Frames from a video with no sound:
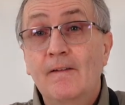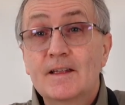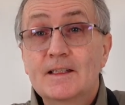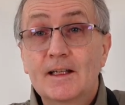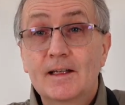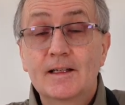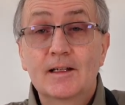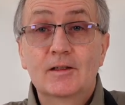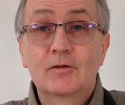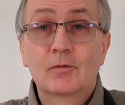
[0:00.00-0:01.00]

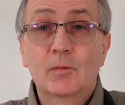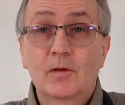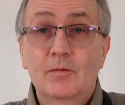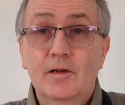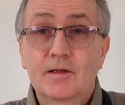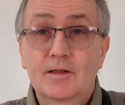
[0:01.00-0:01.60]
settings for my very